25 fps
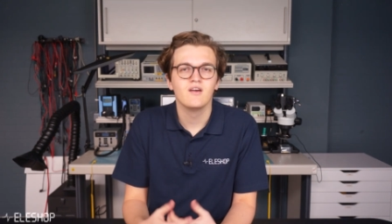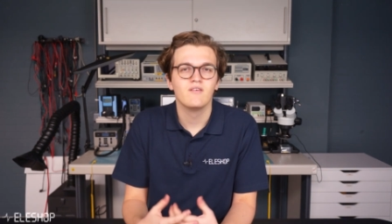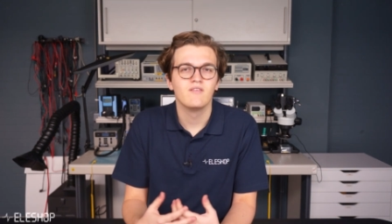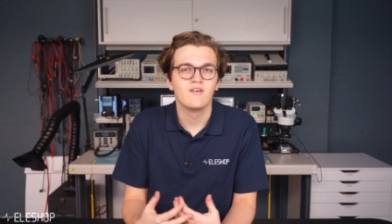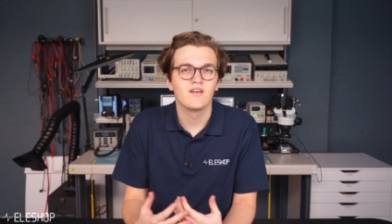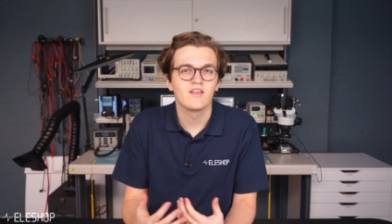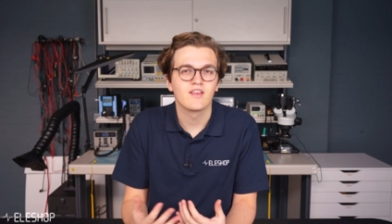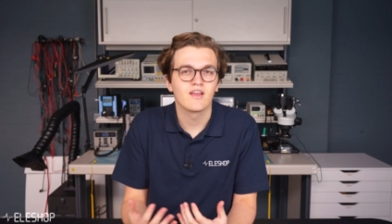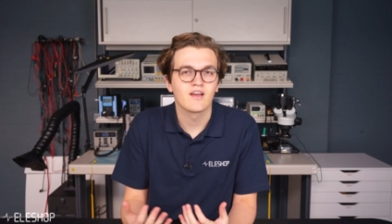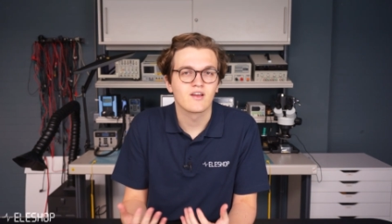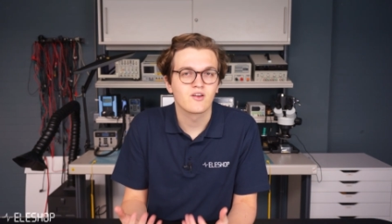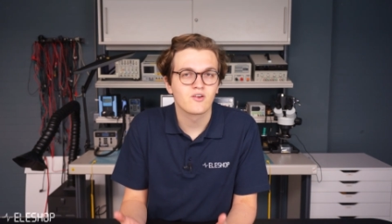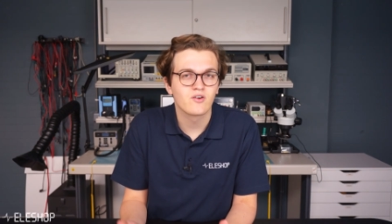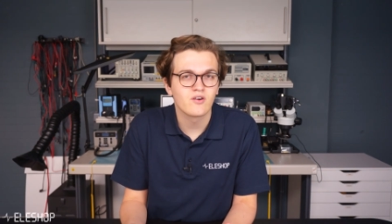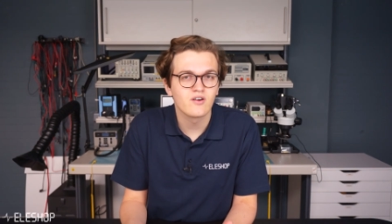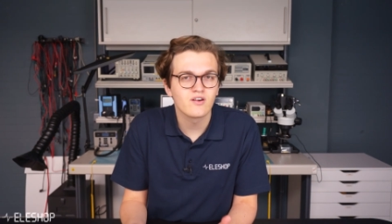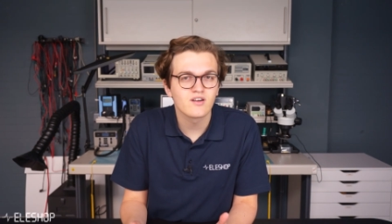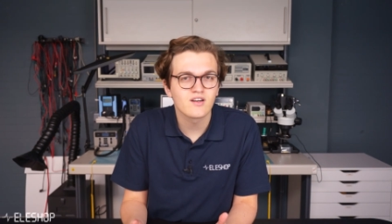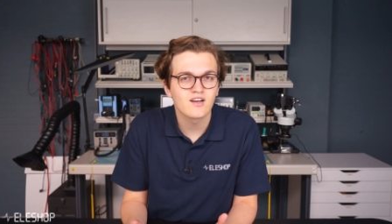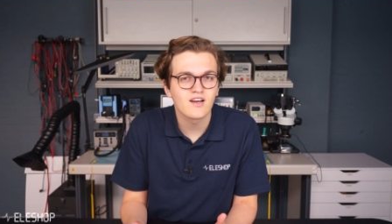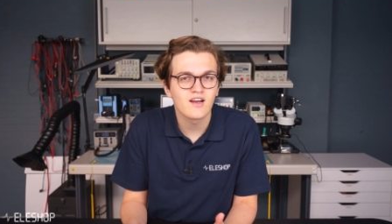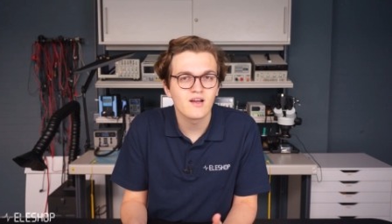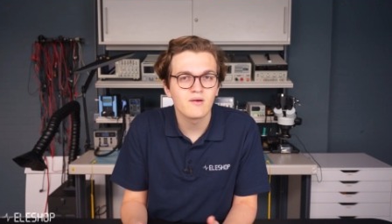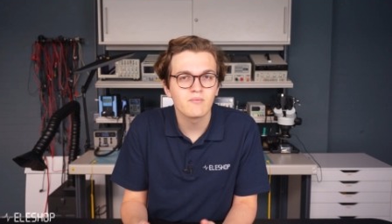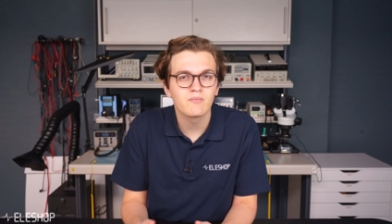With a
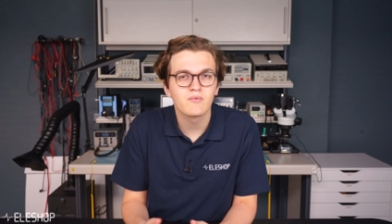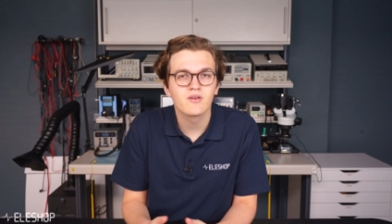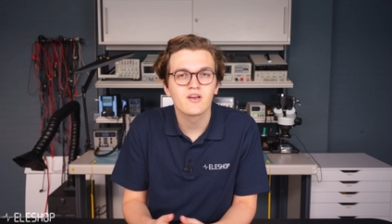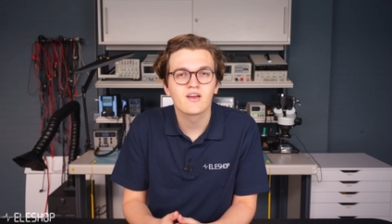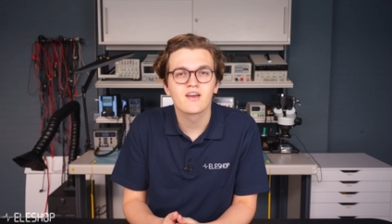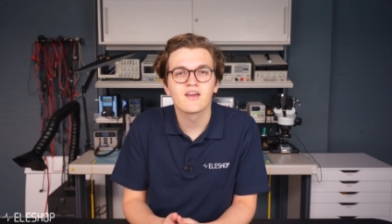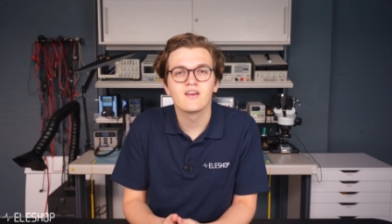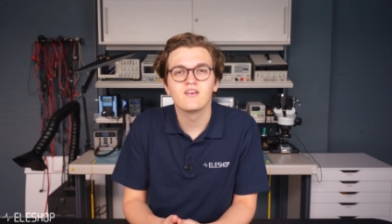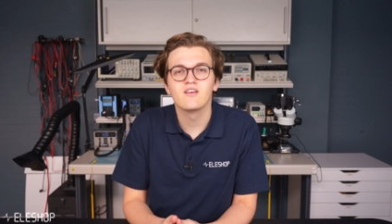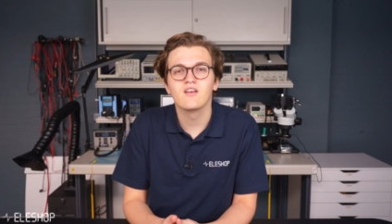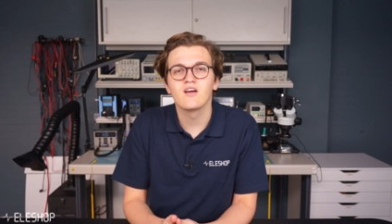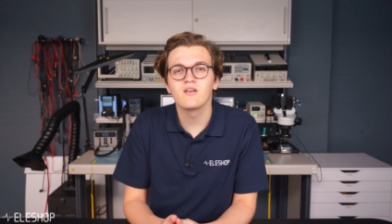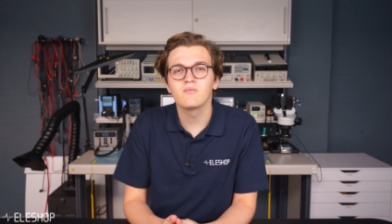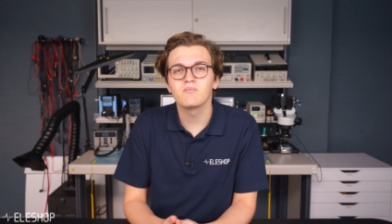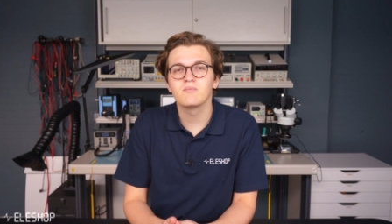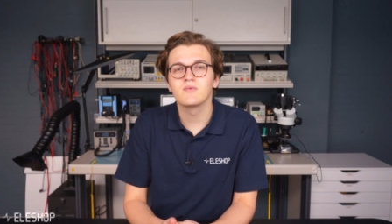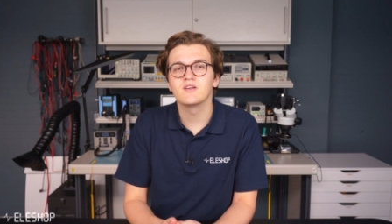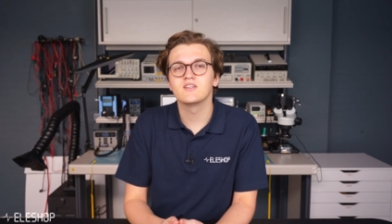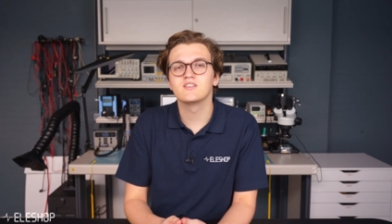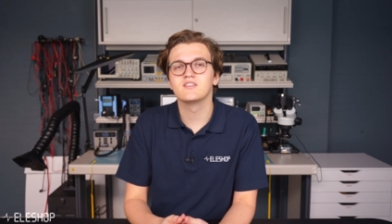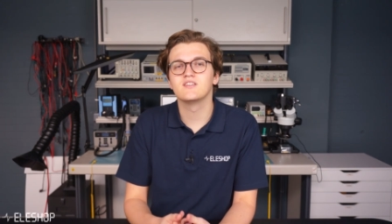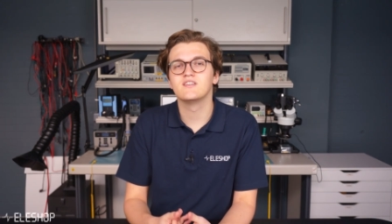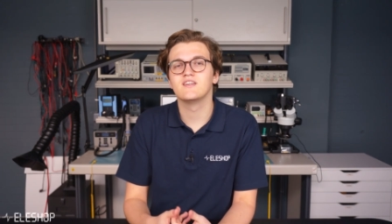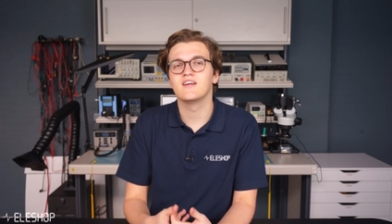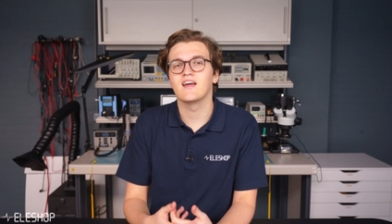current clamp you cannot
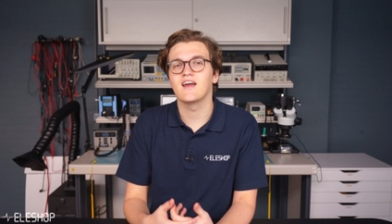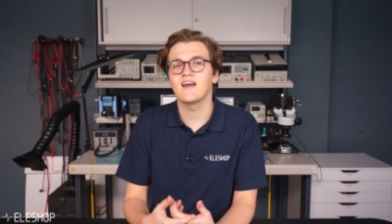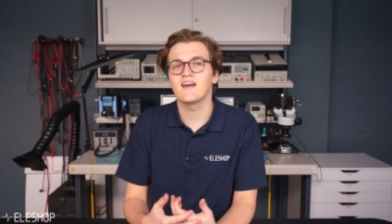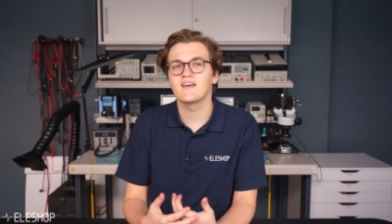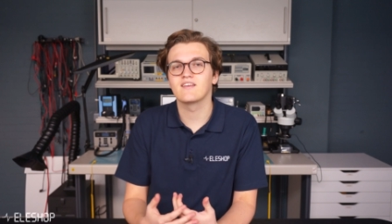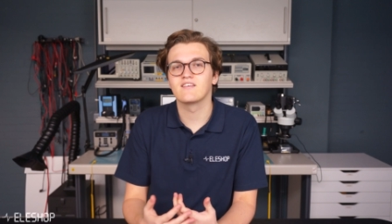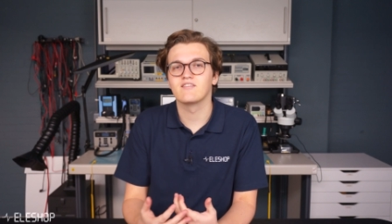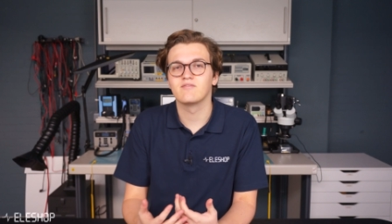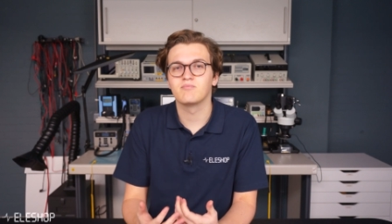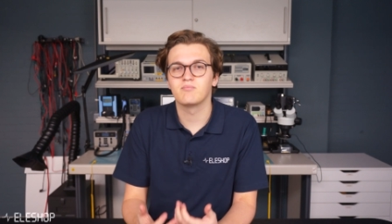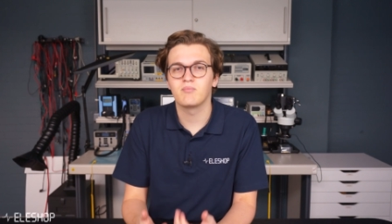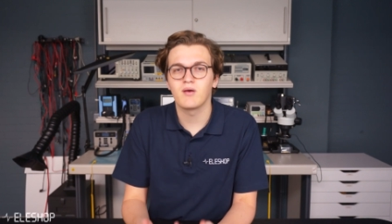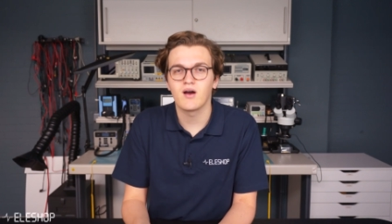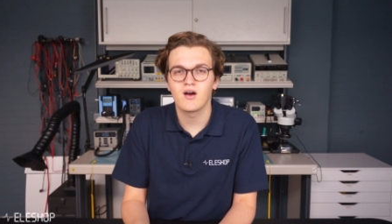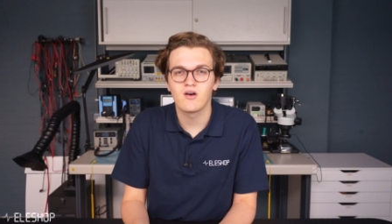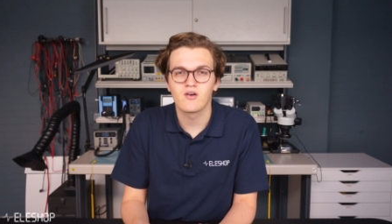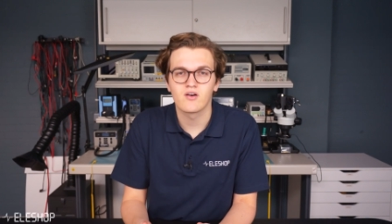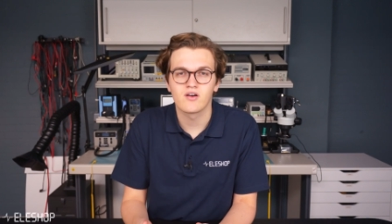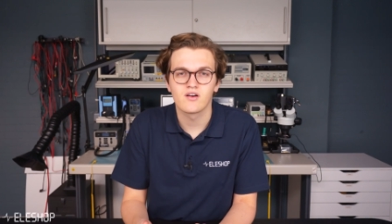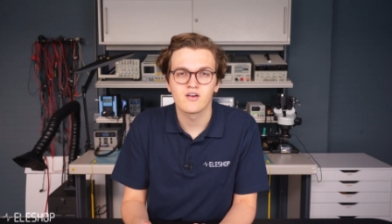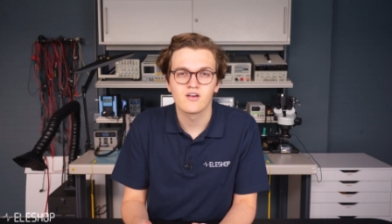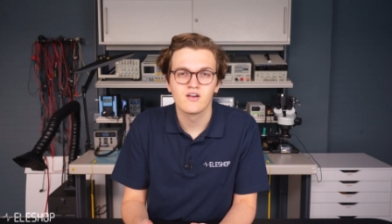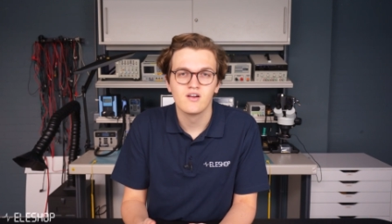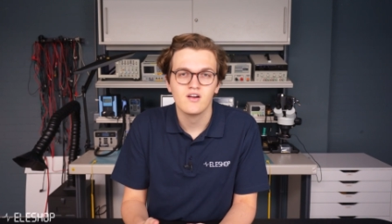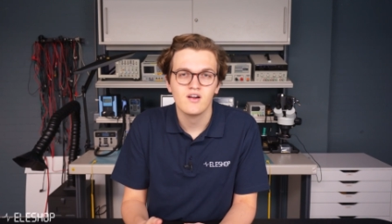measure the active
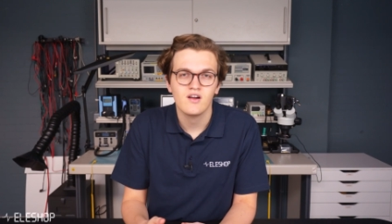power,